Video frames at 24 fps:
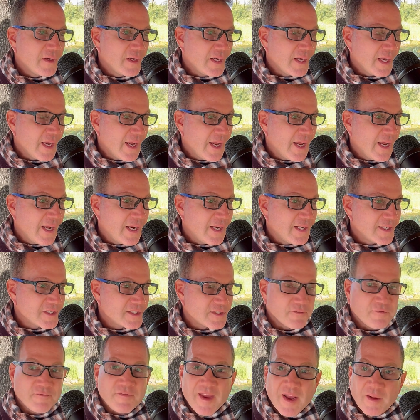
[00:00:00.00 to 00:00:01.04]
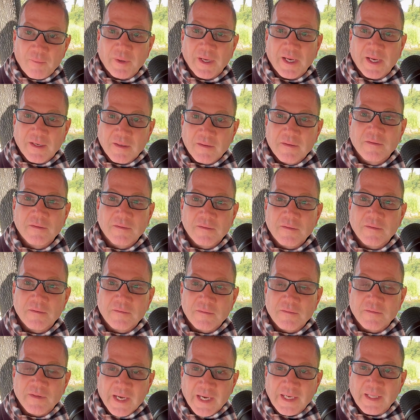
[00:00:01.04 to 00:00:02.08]
and it's a family
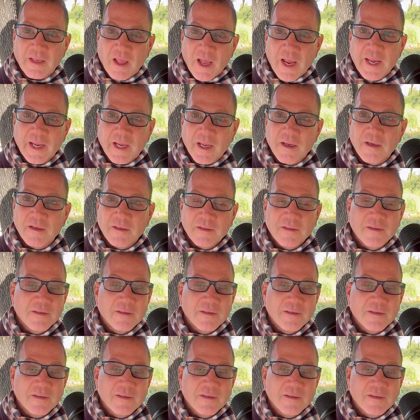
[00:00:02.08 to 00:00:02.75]
that I like,